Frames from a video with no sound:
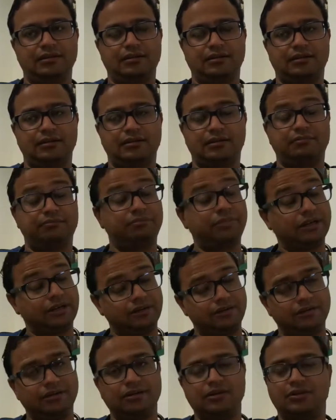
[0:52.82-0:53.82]

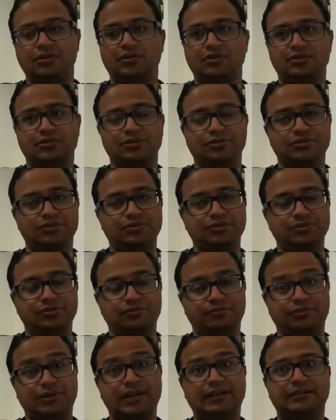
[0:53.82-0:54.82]
but not
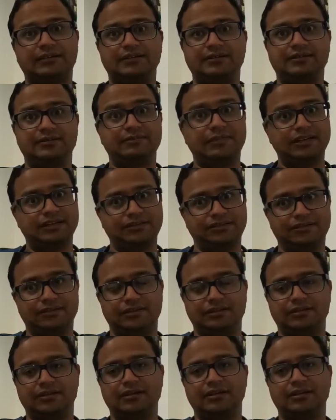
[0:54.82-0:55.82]
to practice
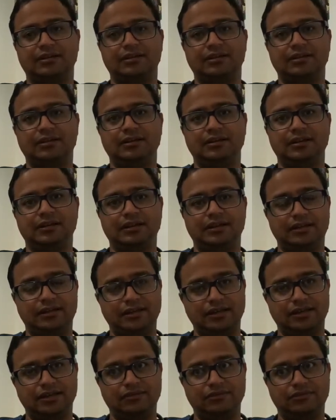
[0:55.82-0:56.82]
medicine. I
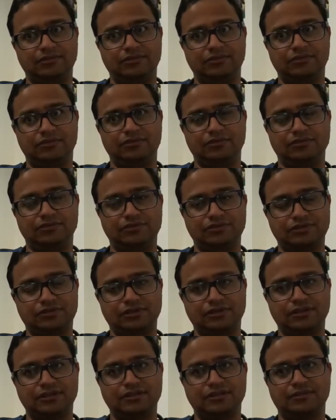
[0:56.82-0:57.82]
came to
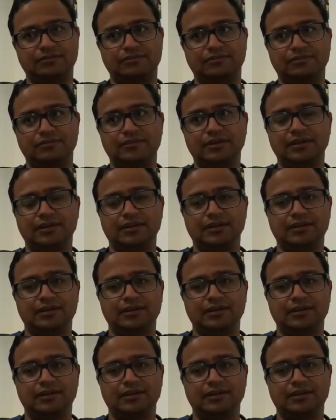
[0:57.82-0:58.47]
study some